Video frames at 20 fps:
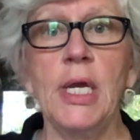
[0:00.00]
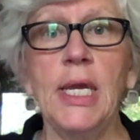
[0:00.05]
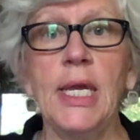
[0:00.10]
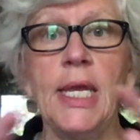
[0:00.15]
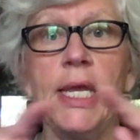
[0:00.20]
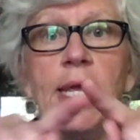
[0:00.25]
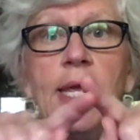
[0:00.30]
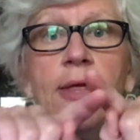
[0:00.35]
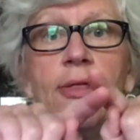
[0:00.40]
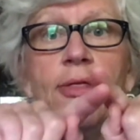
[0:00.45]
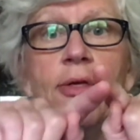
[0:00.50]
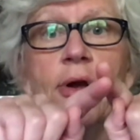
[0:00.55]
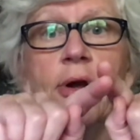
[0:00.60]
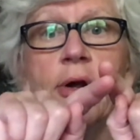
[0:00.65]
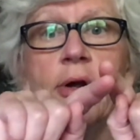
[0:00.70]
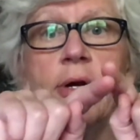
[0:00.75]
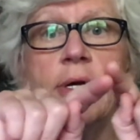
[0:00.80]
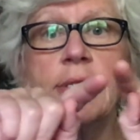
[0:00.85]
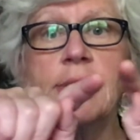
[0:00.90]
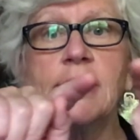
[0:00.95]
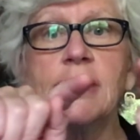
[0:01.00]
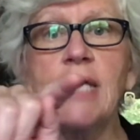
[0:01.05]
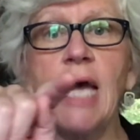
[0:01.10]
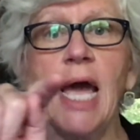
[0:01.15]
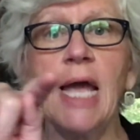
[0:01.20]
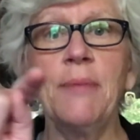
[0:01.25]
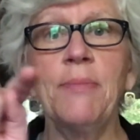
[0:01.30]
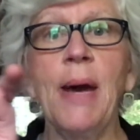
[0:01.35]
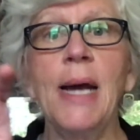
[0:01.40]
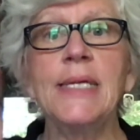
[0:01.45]
either
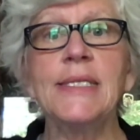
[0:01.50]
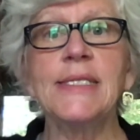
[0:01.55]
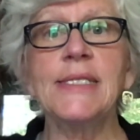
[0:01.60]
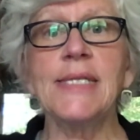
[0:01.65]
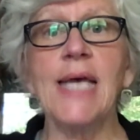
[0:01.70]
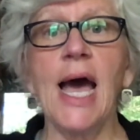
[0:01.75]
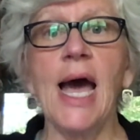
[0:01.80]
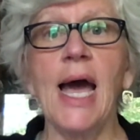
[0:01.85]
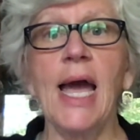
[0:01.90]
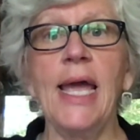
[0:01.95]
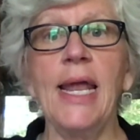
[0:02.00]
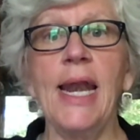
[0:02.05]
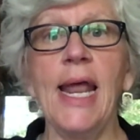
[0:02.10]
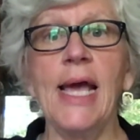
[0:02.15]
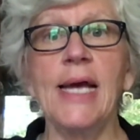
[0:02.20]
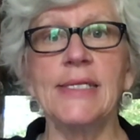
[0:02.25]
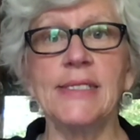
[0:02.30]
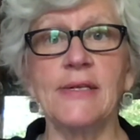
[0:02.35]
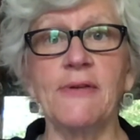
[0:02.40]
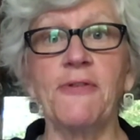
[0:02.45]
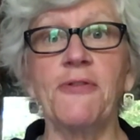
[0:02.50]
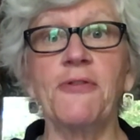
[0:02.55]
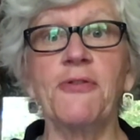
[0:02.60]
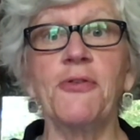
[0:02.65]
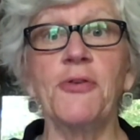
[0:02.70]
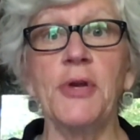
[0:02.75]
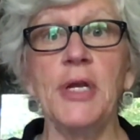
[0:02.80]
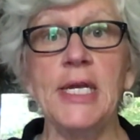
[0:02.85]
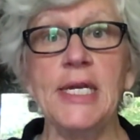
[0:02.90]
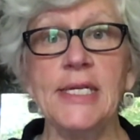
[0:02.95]
side by side as a
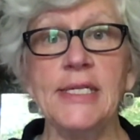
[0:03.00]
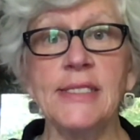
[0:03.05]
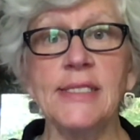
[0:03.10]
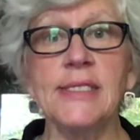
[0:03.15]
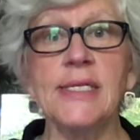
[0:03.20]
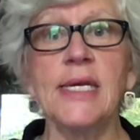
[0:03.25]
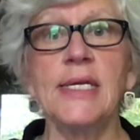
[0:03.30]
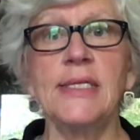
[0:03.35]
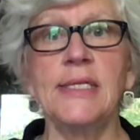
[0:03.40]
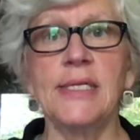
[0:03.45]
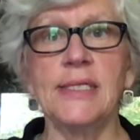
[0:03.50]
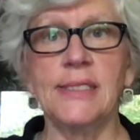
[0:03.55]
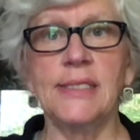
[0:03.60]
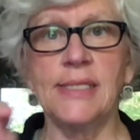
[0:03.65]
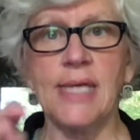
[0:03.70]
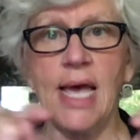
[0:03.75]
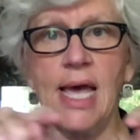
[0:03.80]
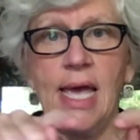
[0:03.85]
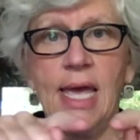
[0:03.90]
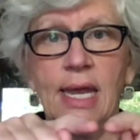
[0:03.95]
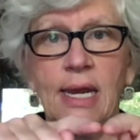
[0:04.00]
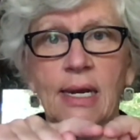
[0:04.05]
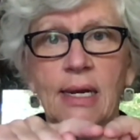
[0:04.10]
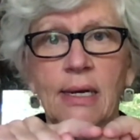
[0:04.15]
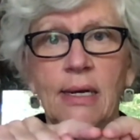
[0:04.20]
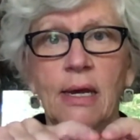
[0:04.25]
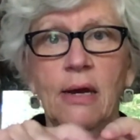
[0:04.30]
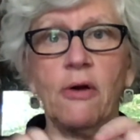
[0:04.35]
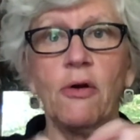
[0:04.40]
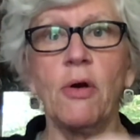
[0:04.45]
frieze design
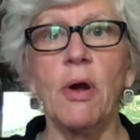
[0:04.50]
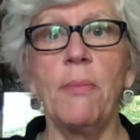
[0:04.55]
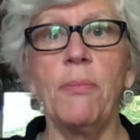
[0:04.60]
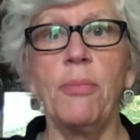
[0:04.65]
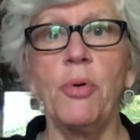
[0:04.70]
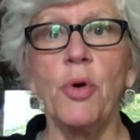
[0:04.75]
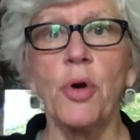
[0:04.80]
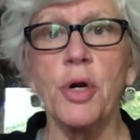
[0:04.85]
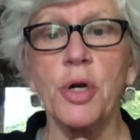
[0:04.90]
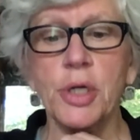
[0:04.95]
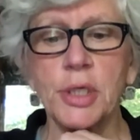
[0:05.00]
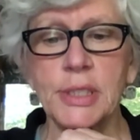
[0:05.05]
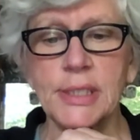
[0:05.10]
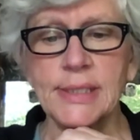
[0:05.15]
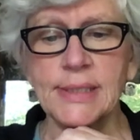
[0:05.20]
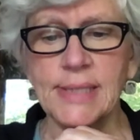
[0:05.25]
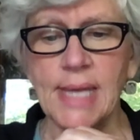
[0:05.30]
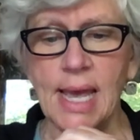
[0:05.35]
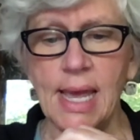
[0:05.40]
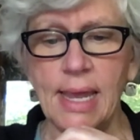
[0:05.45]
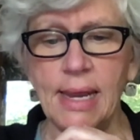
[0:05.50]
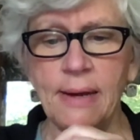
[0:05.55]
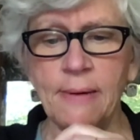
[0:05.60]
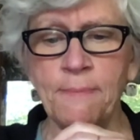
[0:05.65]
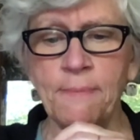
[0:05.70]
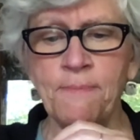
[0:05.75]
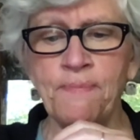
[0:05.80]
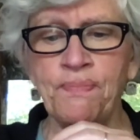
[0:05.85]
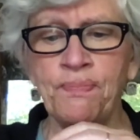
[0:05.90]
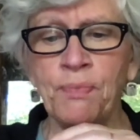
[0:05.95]
or a border design,
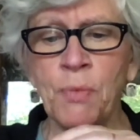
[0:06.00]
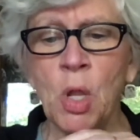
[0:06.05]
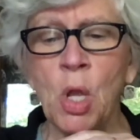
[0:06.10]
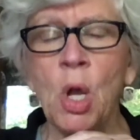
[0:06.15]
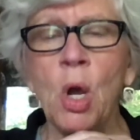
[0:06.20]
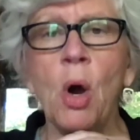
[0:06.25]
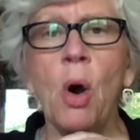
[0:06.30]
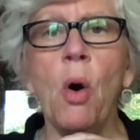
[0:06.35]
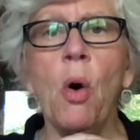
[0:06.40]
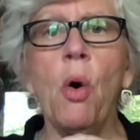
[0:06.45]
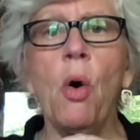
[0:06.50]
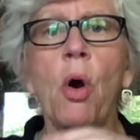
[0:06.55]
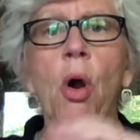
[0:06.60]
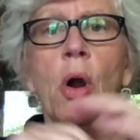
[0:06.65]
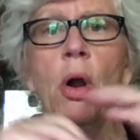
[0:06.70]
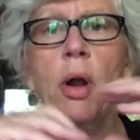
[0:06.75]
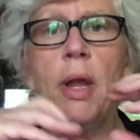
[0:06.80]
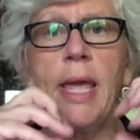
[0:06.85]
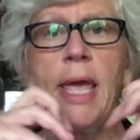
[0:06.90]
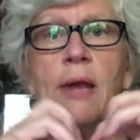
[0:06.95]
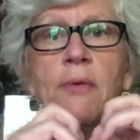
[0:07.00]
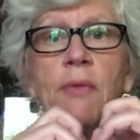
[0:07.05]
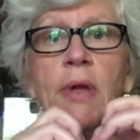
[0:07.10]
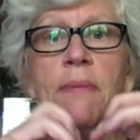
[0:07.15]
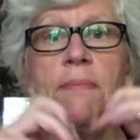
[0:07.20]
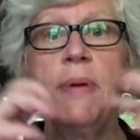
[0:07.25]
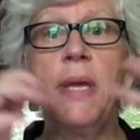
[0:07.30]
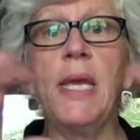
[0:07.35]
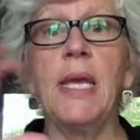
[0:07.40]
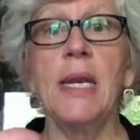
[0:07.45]
or can
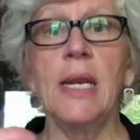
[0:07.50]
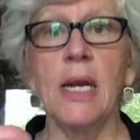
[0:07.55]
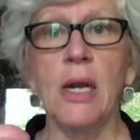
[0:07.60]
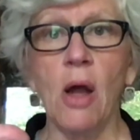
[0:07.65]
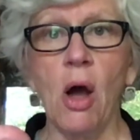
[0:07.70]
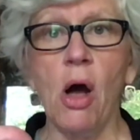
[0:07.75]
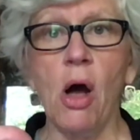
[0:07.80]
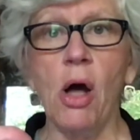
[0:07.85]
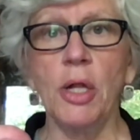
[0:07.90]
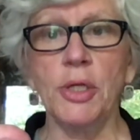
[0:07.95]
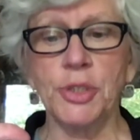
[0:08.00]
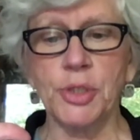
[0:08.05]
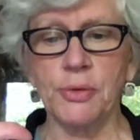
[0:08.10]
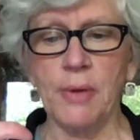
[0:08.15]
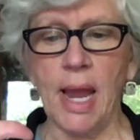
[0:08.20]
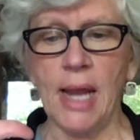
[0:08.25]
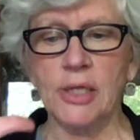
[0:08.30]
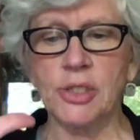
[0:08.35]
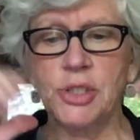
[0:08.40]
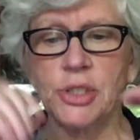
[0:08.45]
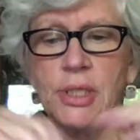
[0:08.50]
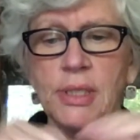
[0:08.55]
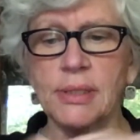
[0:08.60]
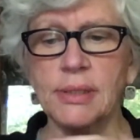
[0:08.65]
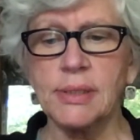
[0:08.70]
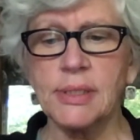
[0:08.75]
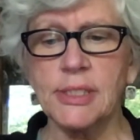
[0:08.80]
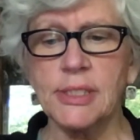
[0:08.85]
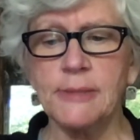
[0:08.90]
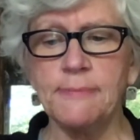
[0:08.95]
repeat in all
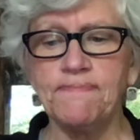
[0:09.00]
directions.